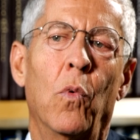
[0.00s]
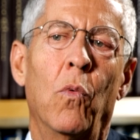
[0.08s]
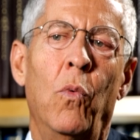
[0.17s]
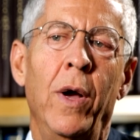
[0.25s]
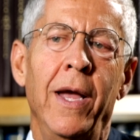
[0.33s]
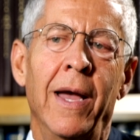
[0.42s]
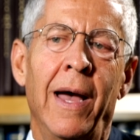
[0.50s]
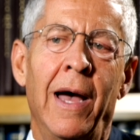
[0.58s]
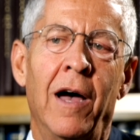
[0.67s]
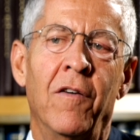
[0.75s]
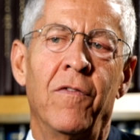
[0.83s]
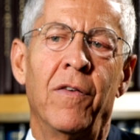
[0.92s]
We
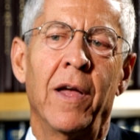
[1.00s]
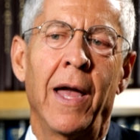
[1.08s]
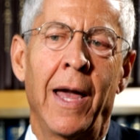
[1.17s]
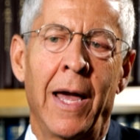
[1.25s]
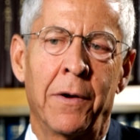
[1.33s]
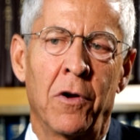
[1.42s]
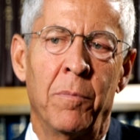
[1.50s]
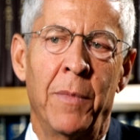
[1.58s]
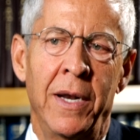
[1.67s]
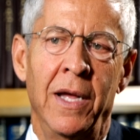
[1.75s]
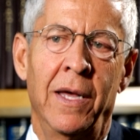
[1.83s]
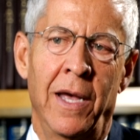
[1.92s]
have handled
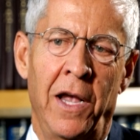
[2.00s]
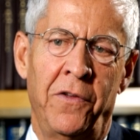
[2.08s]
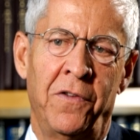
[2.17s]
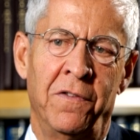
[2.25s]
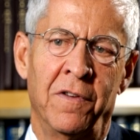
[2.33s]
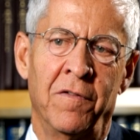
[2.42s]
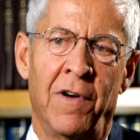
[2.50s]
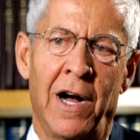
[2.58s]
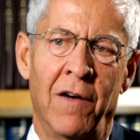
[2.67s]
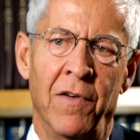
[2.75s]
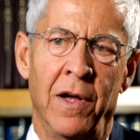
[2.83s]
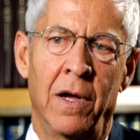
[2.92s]
many cases
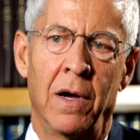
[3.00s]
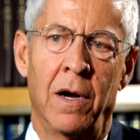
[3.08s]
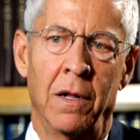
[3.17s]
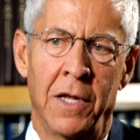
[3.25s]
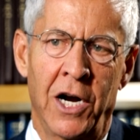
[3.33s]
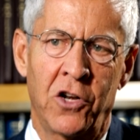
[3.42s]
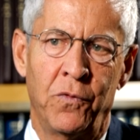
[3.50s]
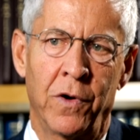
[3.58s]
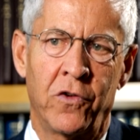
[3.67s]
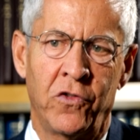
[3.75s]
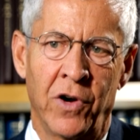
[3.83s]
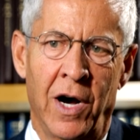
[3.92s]
involving electric
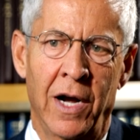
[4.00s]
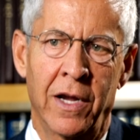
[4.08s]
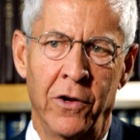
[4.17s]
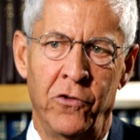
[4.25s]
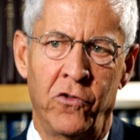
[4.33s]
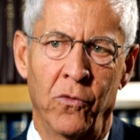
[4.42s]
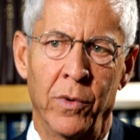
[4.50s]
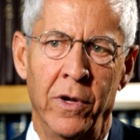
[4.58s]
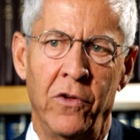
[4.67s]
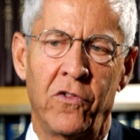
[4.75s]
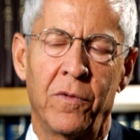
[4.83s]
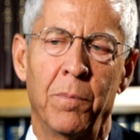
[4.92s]
shock
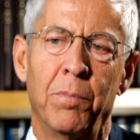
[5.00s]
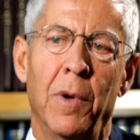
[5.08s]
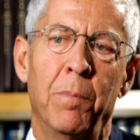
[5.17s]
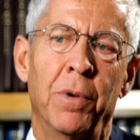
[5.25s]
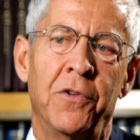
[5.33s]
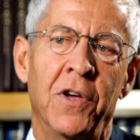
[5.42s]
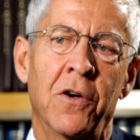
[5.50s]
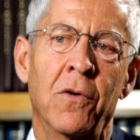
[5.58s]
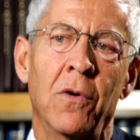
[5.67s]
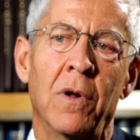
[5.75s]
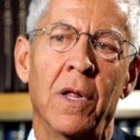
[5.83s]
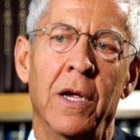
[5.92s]
injuries,
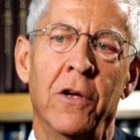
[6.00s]
particularly